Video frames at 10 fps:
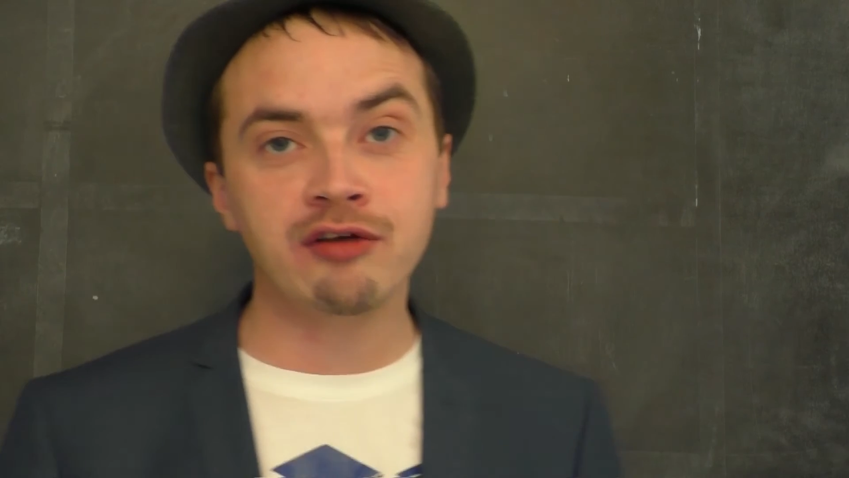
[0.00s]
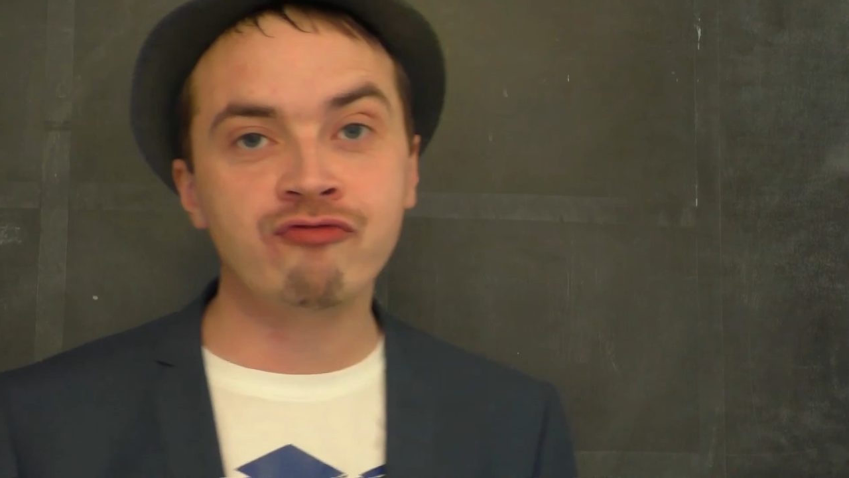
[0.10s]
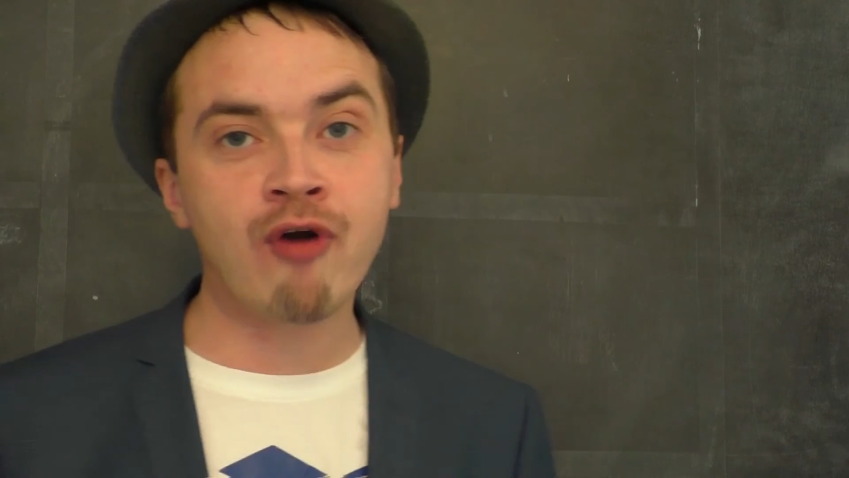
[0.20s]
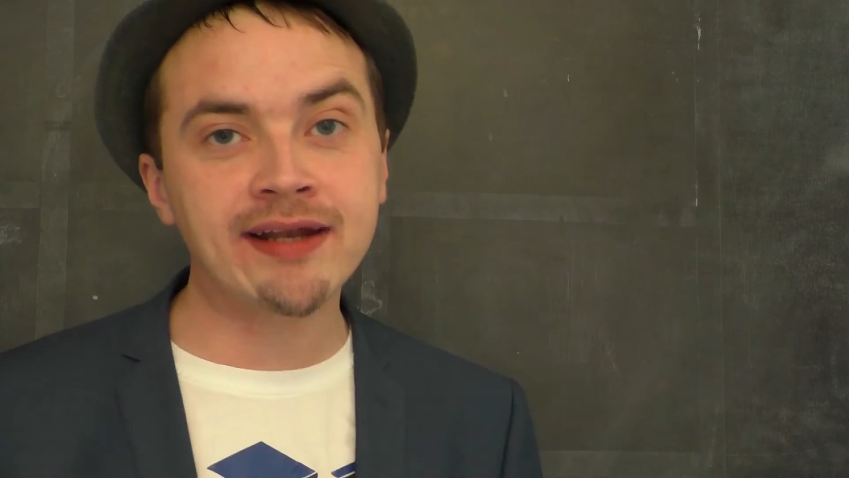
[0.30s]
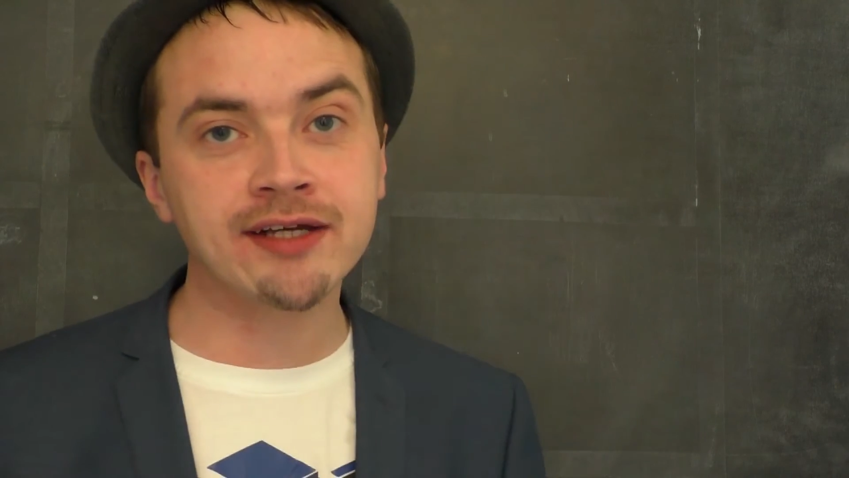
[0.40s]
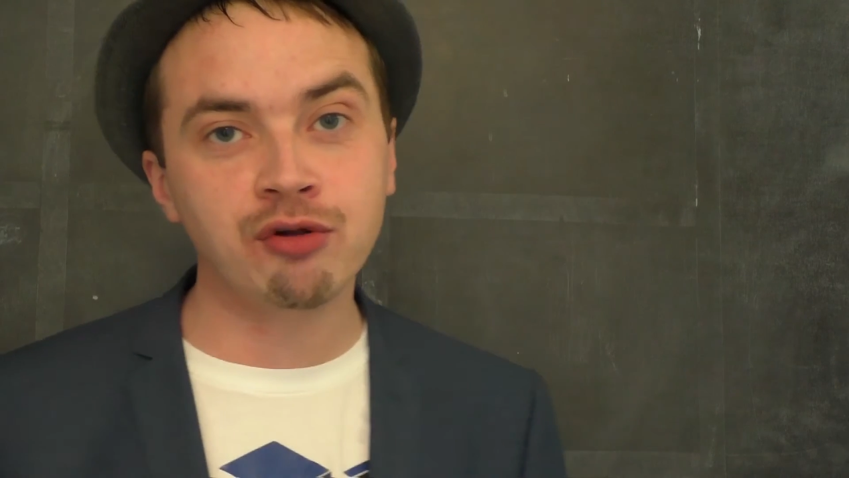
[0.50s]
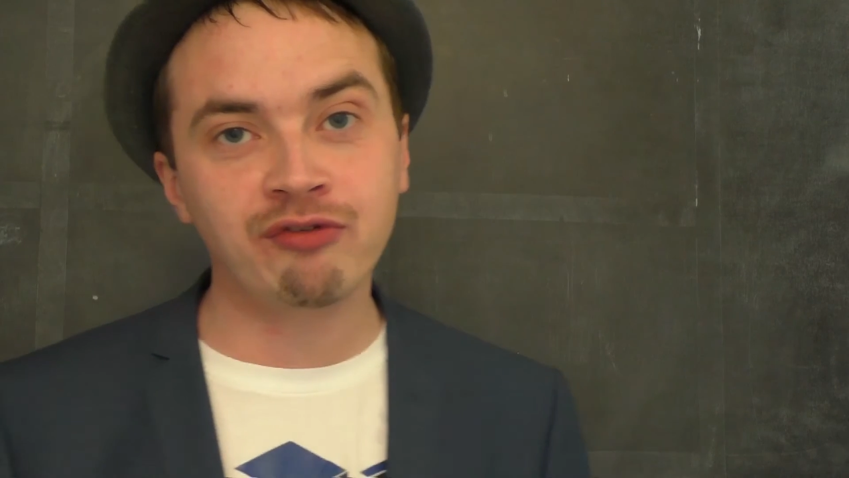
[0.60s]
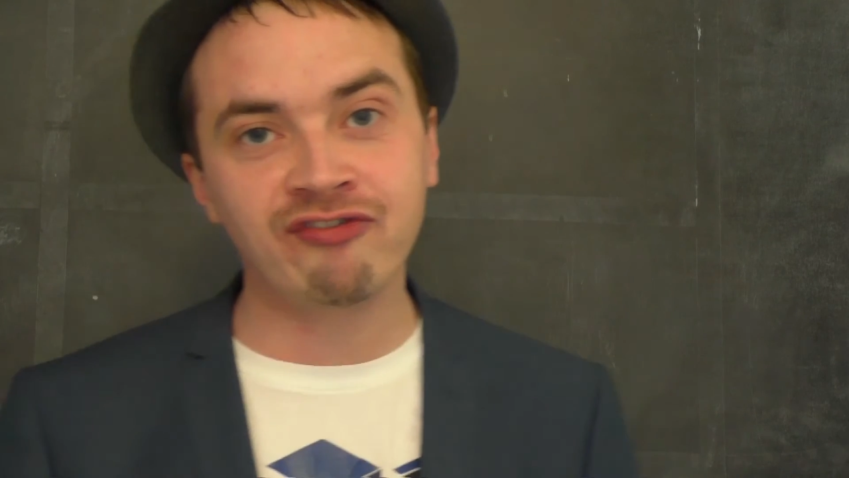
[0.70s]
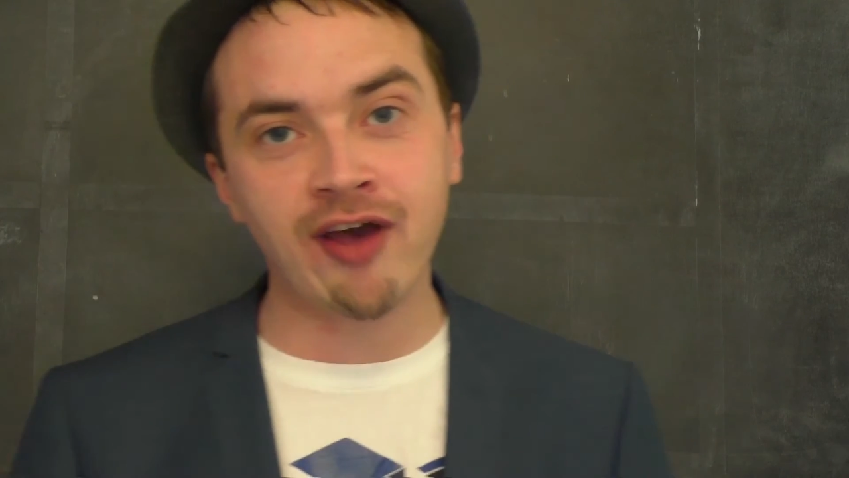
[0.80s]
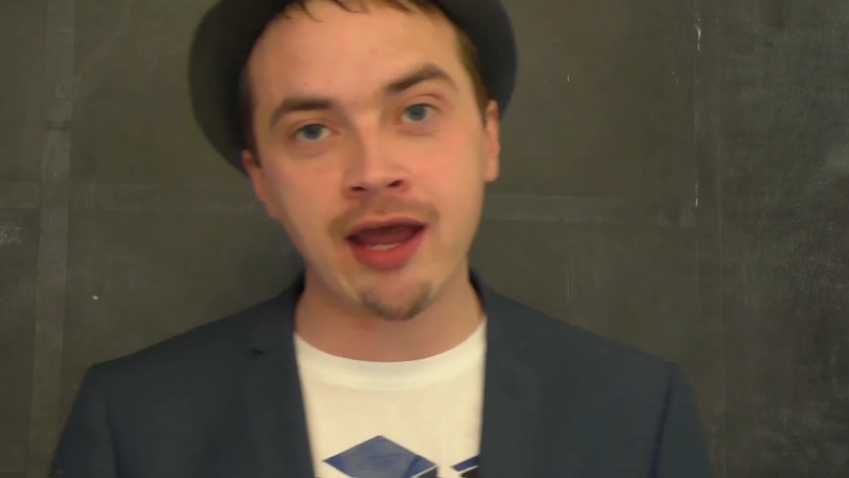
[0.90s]
of radical
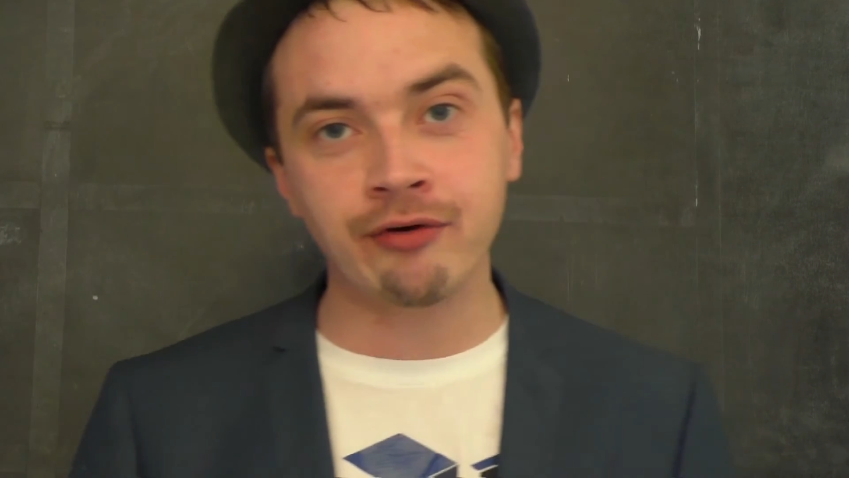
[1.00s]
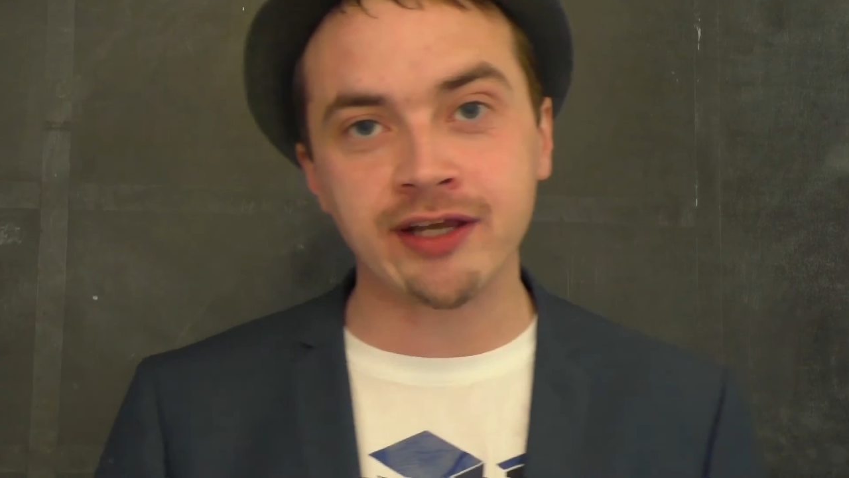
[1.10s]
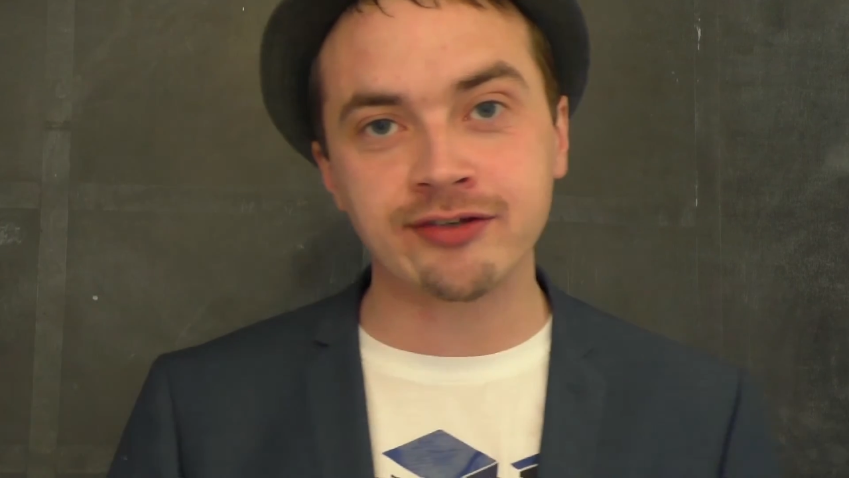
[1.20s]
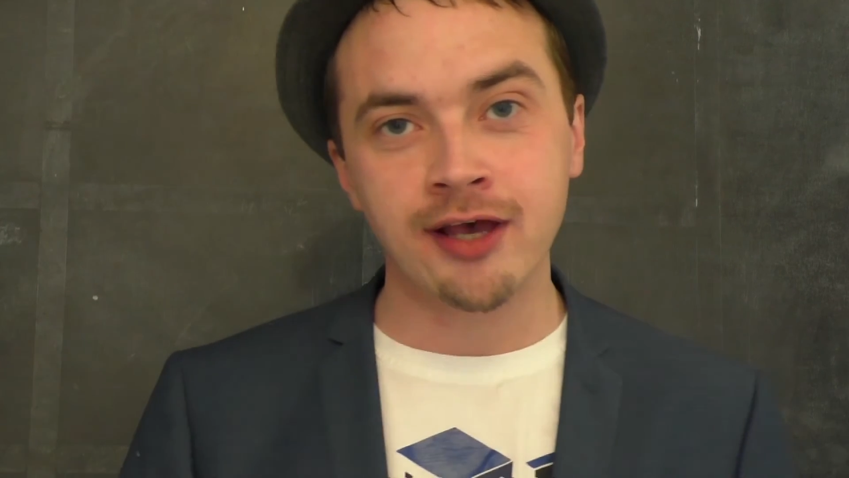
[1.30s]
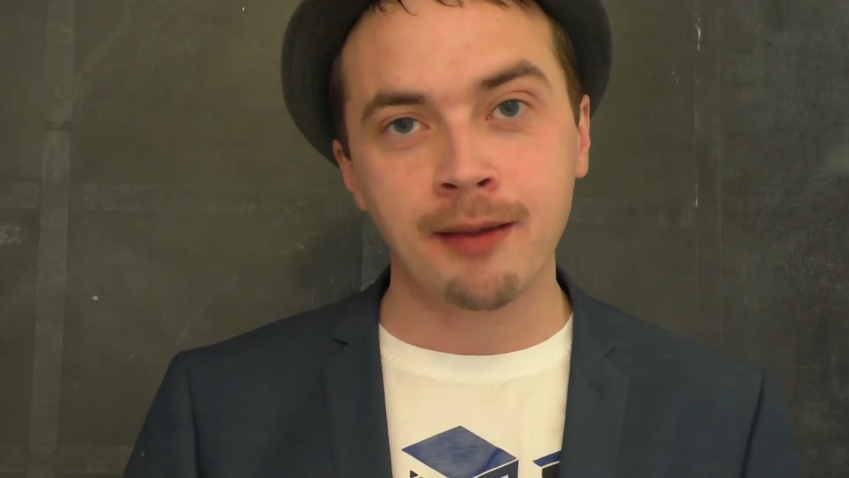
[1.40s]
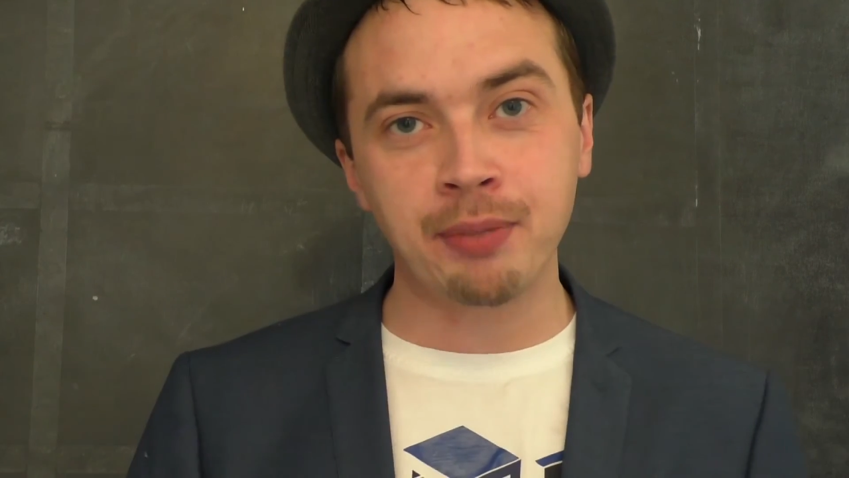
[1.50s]
fairies